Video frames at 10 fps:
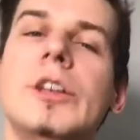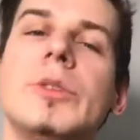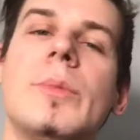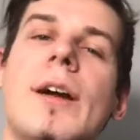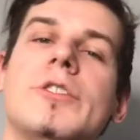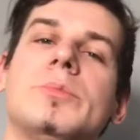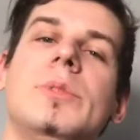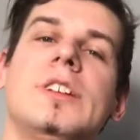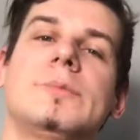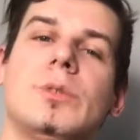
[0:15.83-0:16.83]
In your
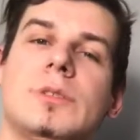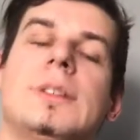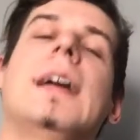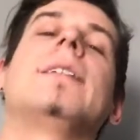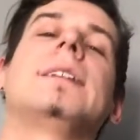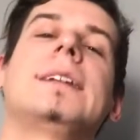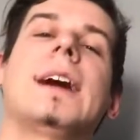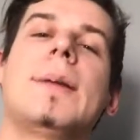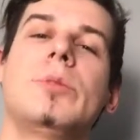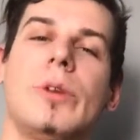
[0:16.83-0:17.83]
Myers-Briggs personality
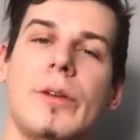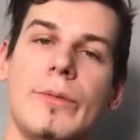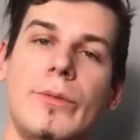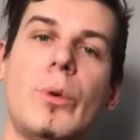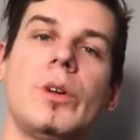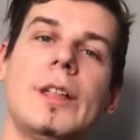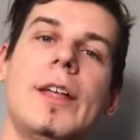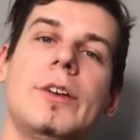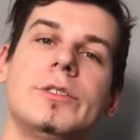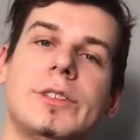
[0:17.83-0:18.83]
type, you'll get 4
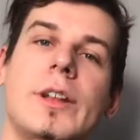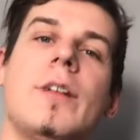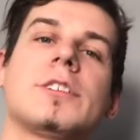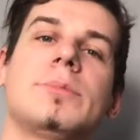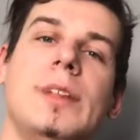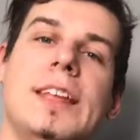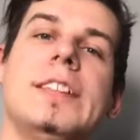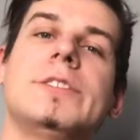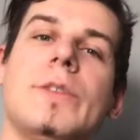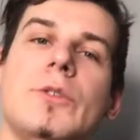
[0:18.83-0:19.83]
letters, and I'll explain
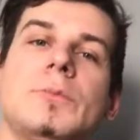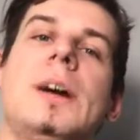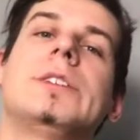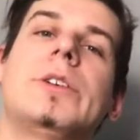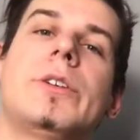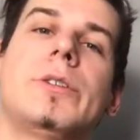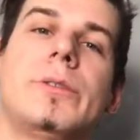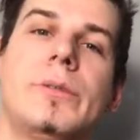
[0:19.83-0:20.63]
each of those by turn.